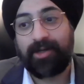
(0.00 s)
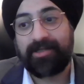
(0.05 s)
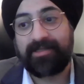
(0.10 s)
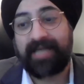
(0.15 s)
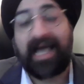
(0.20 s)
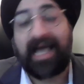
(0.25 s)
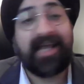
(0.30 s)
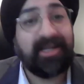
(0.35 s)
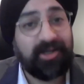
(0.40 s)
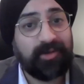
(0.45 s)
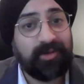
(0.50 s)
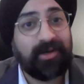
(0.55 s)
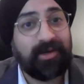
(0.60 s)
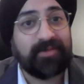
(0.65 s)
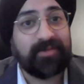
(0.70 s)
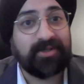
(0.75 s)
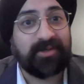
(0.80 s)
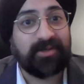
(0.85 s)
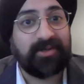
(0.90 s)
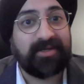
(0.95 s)
I knew I
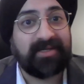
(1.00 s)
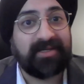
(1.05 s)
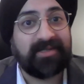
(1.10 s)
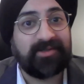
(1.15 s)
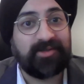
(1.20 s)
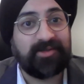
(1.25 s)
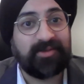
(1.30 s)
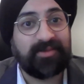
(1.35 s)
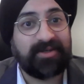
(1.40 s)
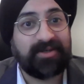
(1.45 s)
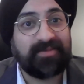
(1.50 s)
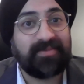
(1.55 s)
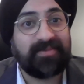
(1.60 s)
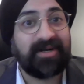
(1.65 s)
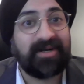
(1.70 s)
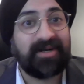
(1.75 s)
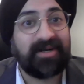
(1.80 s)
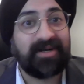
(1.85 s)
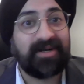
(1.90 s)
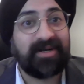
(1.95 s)
was a good consumer, but
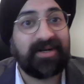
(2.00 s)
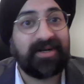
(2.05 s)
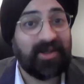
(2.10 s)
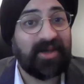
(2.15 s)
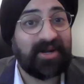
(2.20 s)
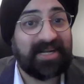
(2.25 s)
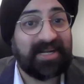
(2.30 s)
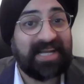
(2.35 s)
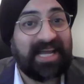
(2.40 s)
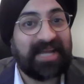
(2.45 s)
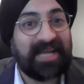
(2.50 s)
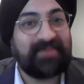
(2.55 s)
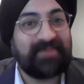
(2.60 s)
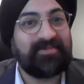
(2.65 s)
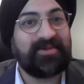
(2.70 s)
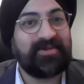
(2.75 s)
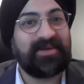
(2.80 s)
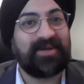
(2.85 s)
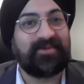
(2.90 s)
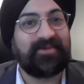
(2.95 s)
it took a lot of time
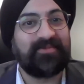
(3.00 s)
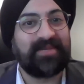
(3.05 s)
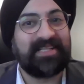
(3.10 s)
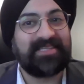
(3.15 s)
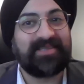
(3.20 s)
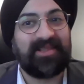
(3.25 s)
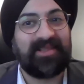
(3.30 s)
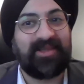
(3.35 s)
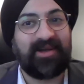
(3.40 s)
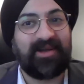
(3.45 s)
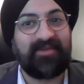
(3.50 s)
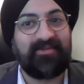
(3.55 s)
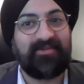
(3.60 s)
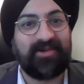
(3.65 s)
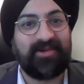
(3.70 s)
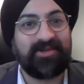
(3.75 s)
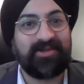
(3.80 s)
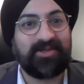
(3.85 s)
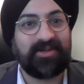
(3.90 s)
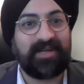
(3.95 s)
to convince a lot of
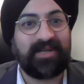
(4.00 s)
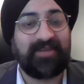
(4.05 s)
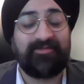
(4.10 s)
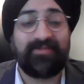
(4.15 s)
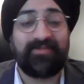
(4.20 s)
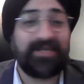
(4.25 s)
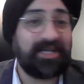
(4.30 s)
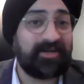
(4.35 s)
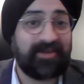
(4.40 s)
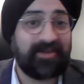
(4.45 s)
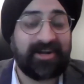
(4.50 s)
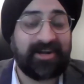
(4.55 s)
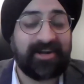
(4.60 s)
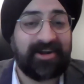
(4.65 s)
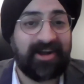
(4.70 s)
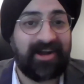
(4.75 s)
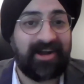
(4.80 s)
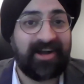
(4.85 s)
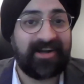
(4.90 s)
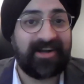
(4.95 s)
folks to give me a credit
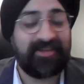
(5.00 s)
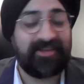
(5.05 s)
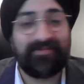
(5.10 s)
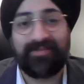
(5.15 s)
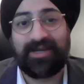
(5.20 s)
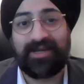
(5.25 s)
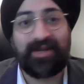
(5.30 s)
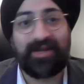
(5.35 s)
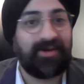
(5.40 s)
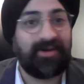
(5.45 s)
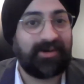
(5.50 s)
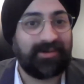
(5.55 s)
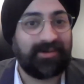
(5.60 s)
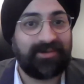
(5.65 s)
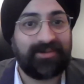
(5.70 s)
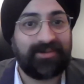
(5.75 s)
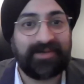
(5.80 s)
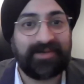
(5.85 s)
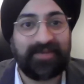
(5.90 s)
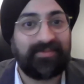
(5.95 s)
card, give me an auto
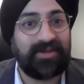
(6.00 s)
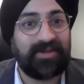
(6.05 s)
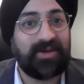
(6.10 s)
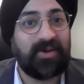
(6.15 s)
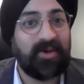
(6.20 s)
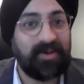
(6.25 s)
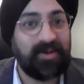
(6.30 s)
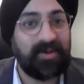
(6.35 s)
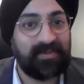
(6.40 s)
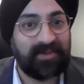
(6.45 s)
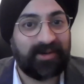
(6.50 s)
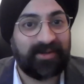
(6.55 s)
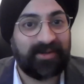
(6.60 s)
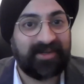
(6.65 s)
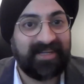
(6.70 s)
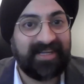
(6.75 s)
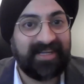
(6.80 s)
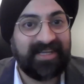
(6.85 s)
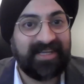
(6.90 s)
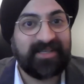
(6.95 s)
loan, give me a home loan.
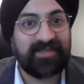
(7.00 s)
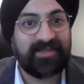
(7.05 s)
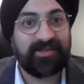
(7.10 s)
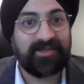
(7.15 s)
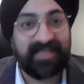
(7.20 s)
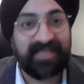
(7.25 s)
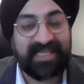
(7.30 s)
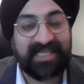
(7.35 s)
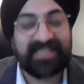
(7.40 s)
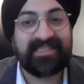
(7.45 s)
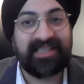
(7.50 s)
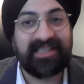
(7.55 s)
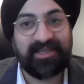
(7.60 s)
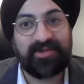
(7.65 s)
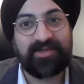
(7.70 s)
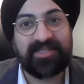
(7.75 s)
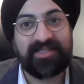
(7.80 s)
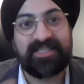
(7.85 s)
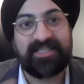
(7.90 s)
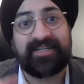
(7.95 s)
So these
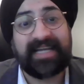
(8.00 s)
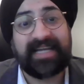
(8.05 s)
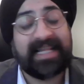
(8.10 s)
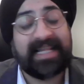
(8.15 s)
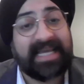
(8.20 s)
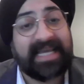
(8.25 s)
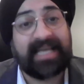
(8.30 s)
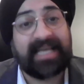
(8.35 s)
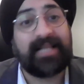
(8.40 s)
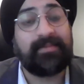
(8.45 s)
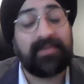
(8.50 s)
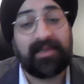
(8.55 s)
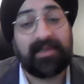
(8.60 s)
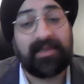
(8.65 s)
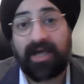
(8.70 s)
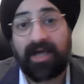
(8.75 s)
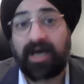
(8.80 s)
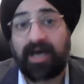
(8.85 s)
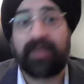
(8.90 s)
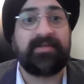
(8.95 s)
solutions really help a
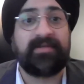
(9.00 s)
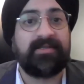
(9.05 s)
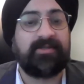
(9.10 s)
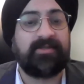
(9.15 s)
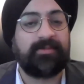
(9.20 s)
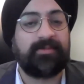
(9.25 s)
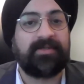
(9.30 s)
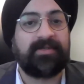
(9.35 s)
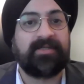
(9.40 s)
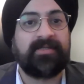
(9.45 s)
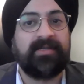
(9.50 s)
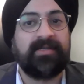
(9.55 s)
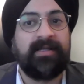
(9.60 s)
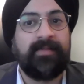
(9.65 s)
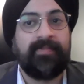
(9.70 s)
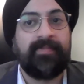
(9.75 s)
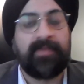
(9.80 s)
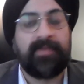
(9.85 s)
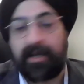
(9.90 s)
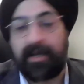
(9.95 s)
lot of consumers
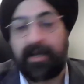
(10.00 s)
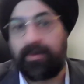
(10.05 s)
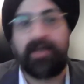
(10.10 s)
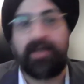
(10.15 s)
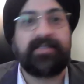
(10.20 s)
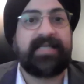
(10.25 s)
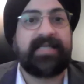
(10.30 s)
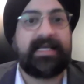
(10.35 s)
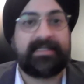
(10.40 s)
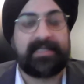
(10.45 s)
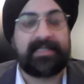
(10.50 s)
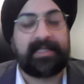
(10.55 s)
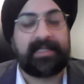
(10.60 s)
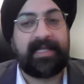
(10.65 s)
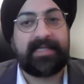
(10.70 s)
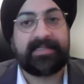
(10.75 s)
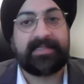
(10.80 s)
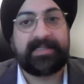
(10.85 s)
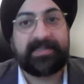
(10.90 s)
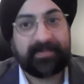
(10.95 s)
across asset
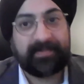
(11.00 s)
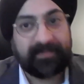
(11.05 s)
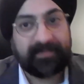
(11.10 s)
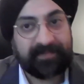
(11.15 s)
classes.